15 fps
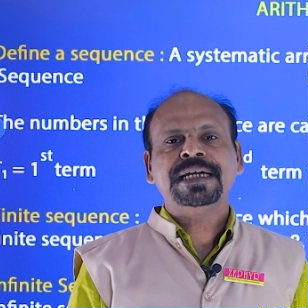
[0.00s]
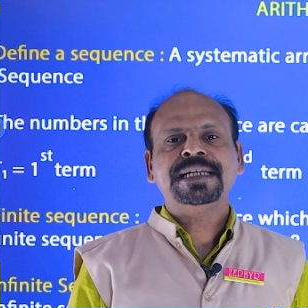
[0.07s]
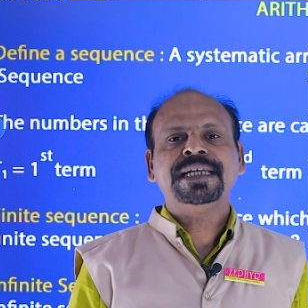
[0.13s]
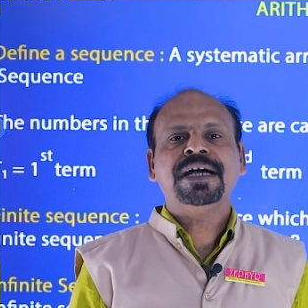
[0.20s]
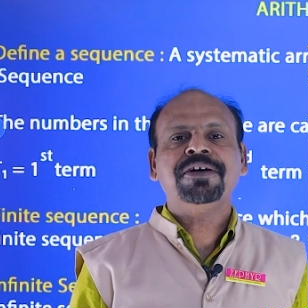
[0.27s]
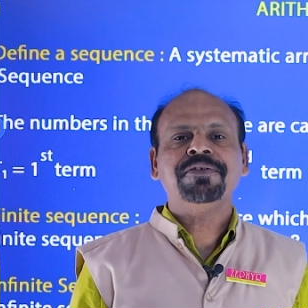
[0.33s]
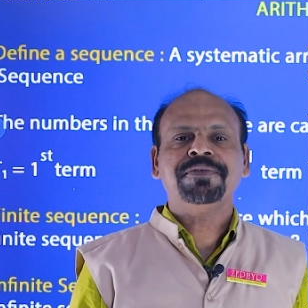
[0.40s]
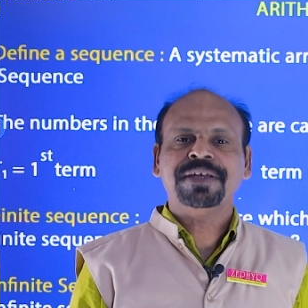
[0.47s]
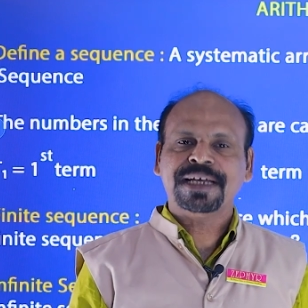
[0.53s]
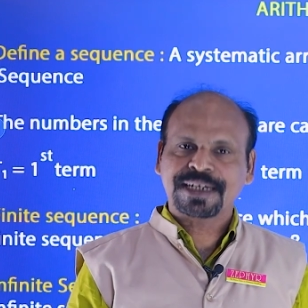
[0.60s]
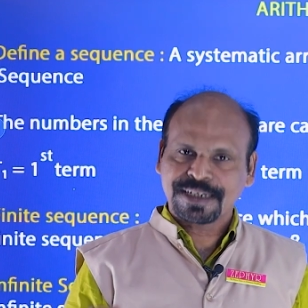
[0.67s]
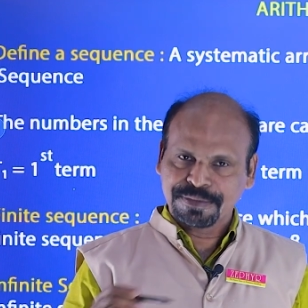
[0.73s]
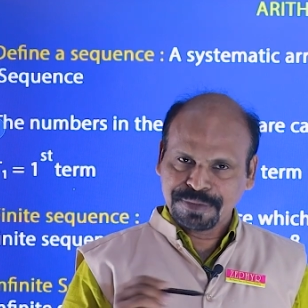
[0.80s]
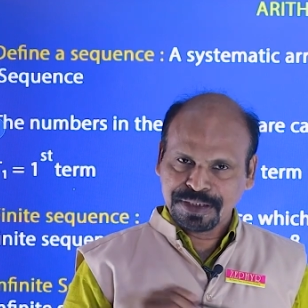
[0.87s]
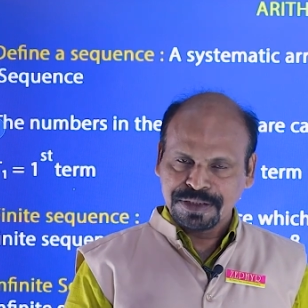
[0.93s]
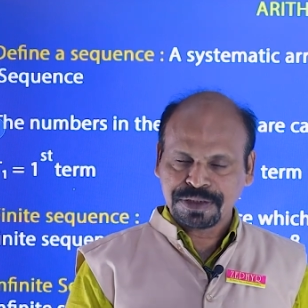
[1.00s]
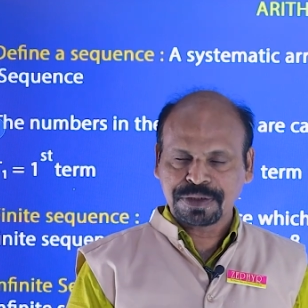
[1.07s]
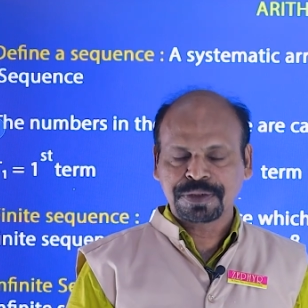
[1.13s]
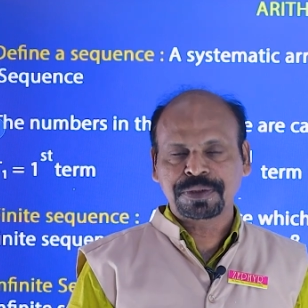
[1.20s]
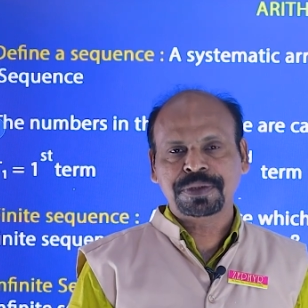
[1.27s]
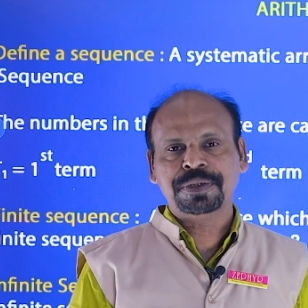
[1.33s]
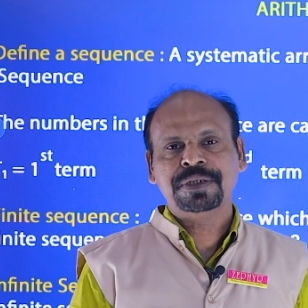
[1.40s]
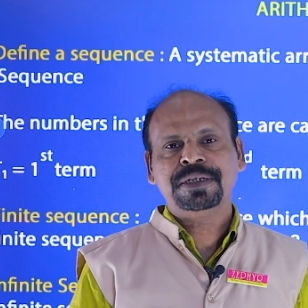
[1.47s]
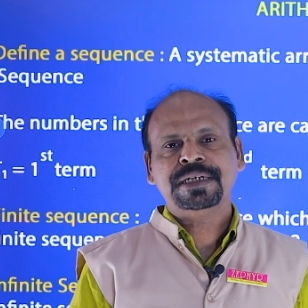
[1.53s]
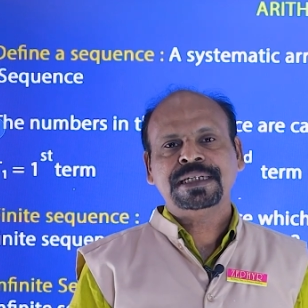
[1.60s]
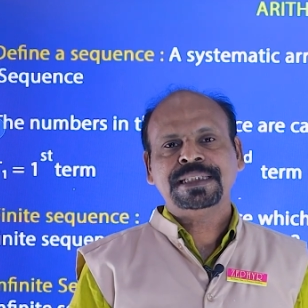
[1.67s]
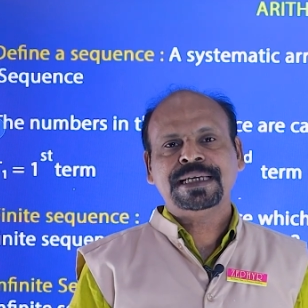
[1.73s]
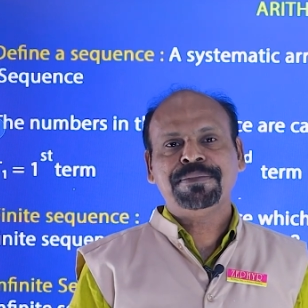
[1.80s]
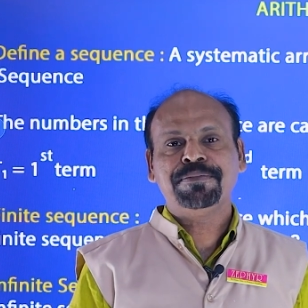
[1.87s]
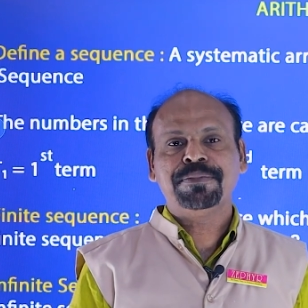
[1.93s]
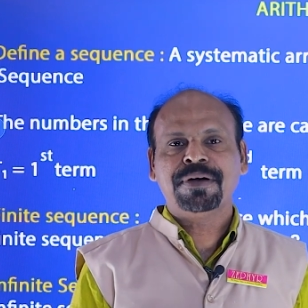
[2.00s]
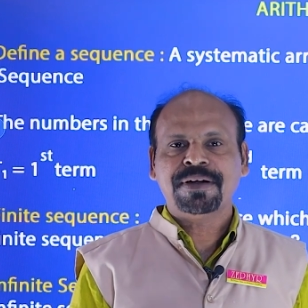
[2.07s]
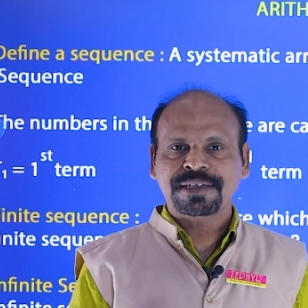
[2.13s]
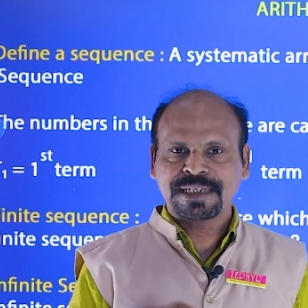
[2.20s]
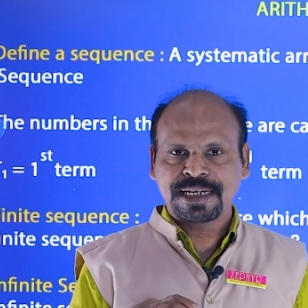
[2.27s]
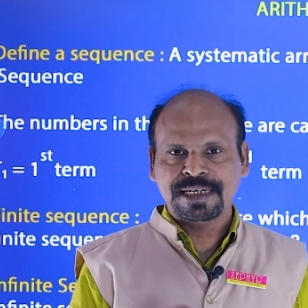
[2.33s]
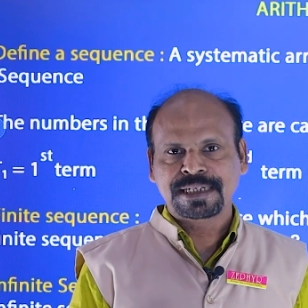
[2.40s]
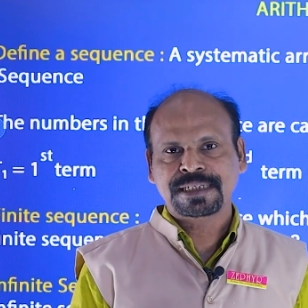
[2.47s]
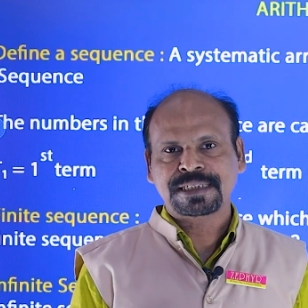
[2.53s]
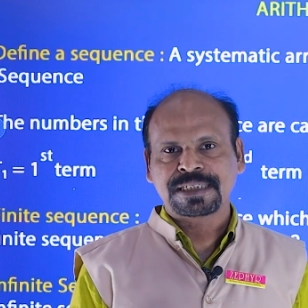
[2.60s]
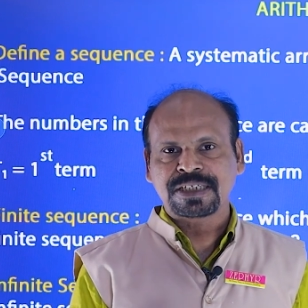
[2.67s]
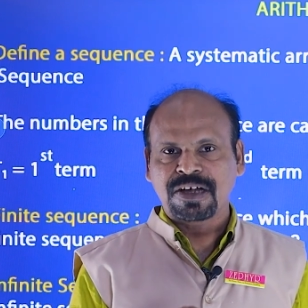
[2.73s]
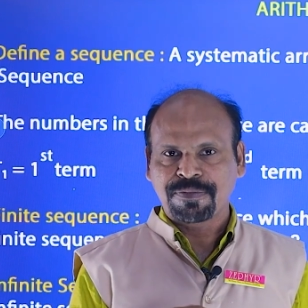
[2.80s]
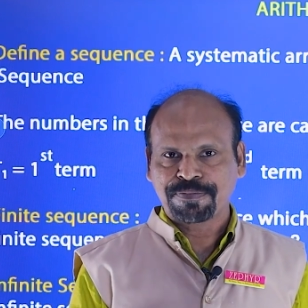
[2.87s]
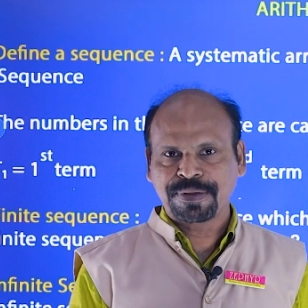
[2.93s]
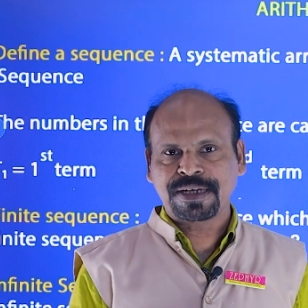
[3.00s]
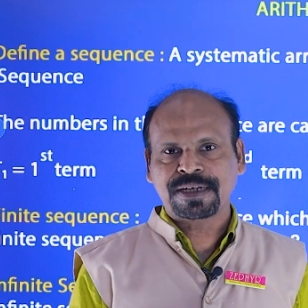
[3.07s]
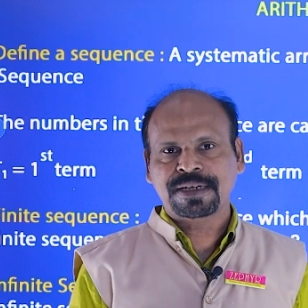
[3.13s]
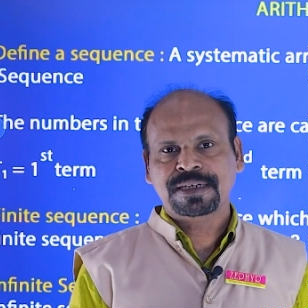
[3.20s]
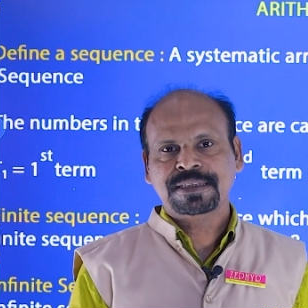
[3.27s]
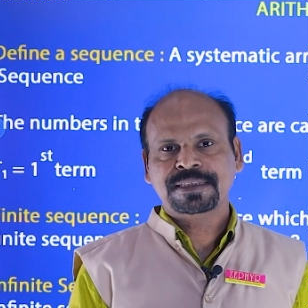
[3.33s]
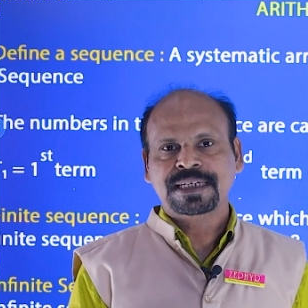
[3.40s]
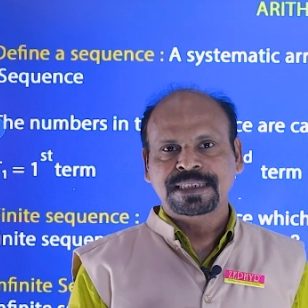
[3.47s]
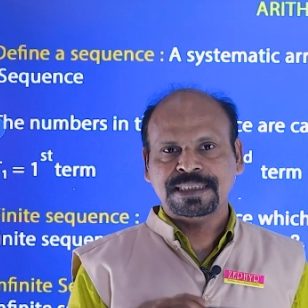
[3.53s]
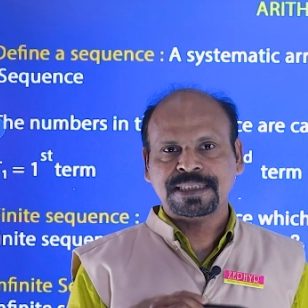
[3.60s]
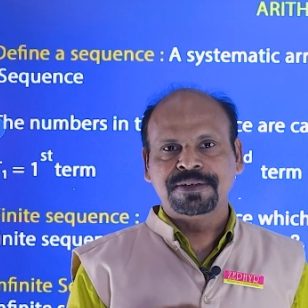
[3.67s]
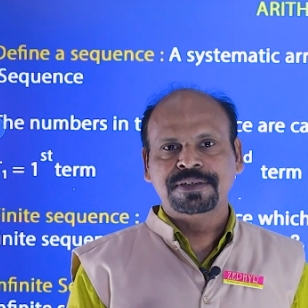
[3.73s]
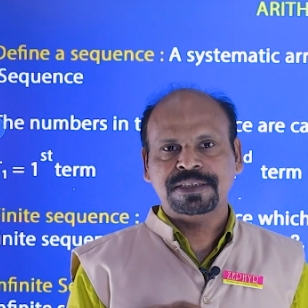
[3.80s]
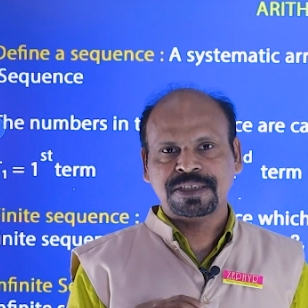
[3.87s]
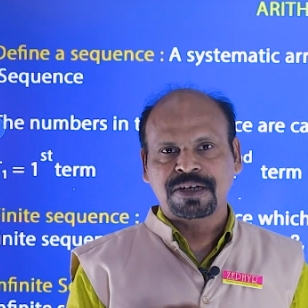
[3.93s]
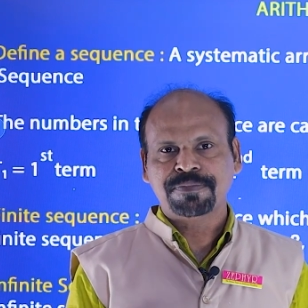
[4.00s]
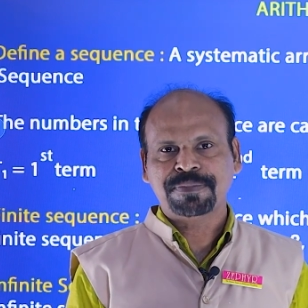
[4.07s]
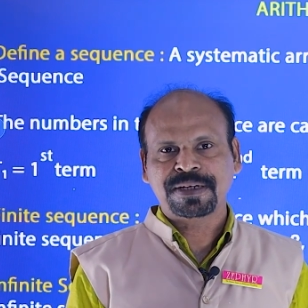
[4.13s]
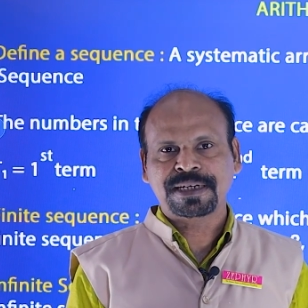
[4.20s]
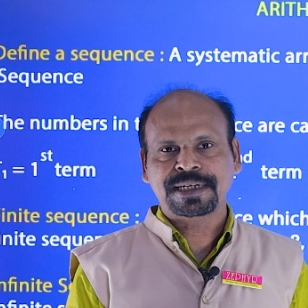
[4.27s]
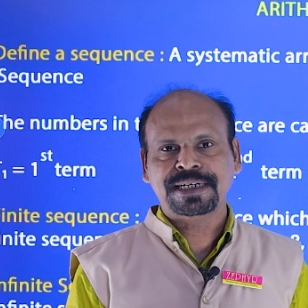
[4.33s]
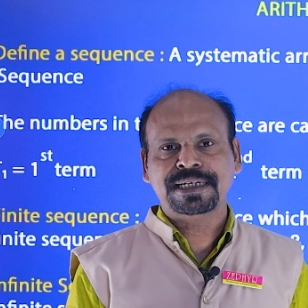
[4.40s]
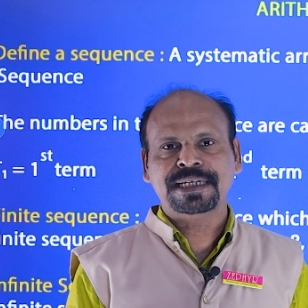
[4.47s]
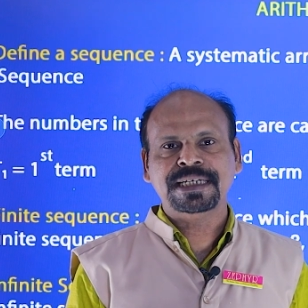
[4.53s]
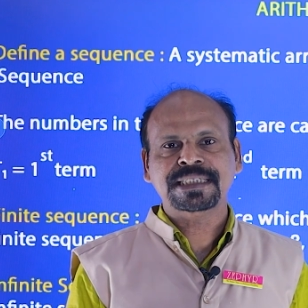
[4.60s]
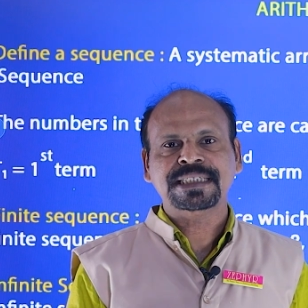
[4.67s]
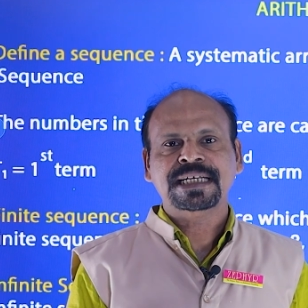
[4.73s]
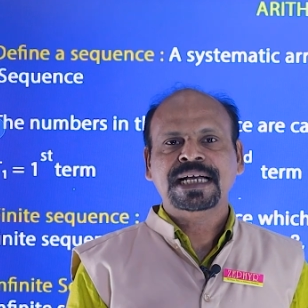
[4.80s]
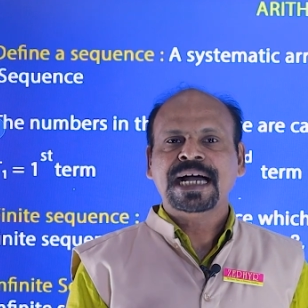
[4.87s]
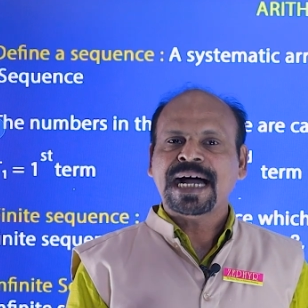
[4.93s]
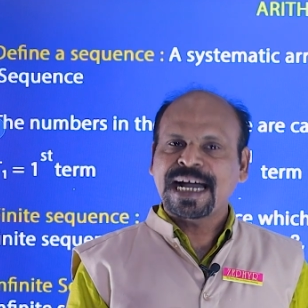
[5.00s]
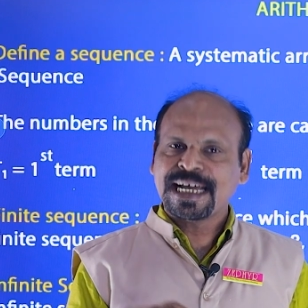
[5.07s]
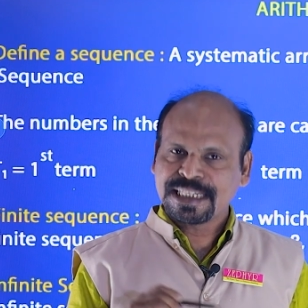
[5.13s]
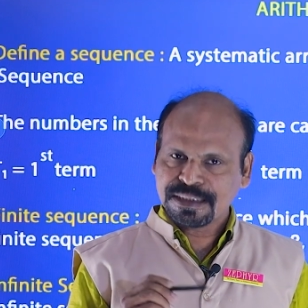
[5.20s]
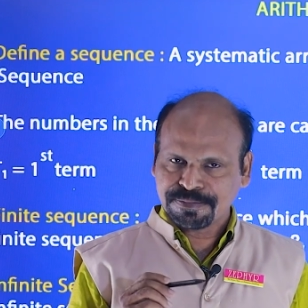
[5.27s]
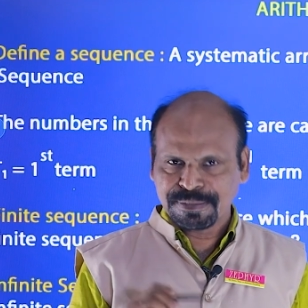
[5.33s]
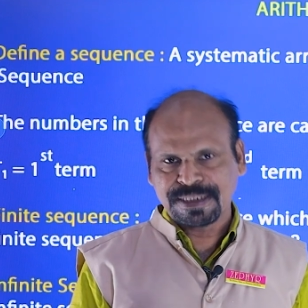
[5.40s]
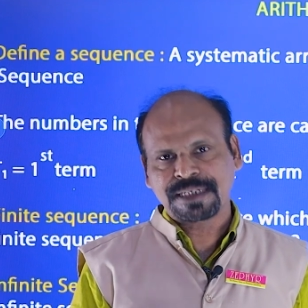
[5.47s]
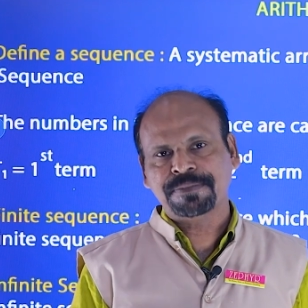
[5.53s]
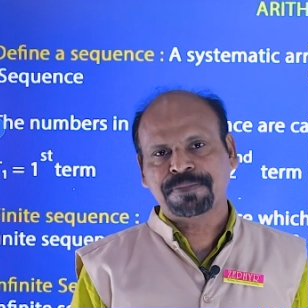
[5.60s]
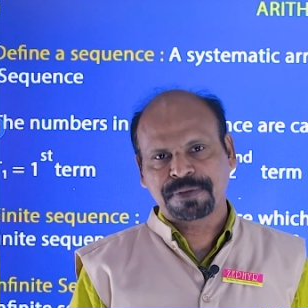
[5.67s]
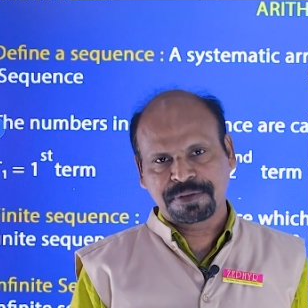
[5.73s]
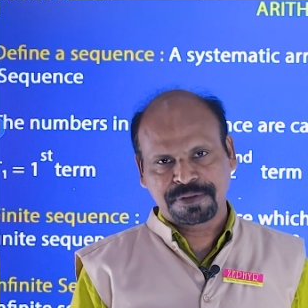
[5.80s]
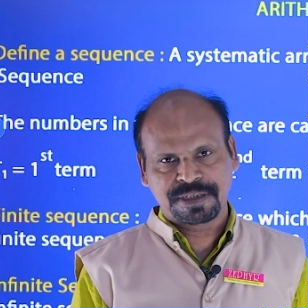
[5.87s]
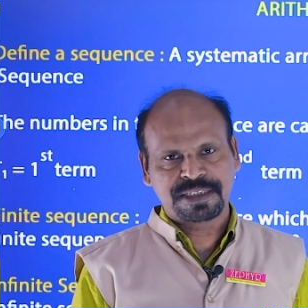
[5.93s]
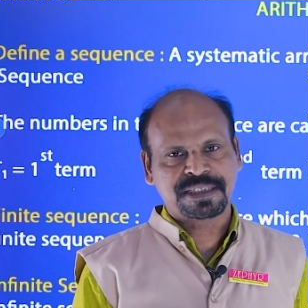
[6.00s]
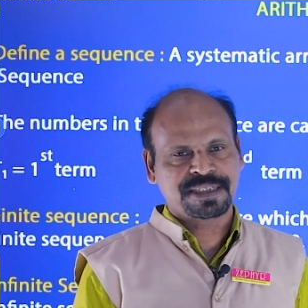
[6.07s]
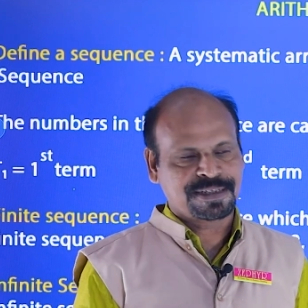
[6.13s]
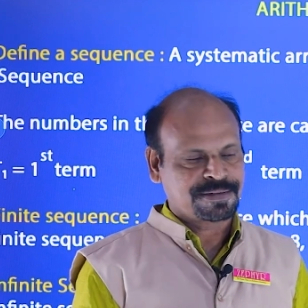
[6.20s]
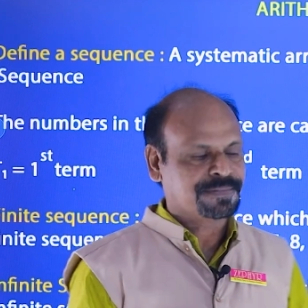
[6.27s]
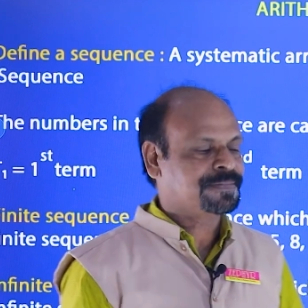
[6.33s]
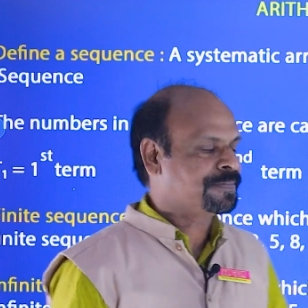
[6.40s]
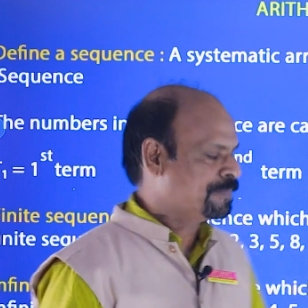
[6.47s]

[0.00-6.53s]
Now we are coming to the important topic, that is our topic heading is arithmetic progression.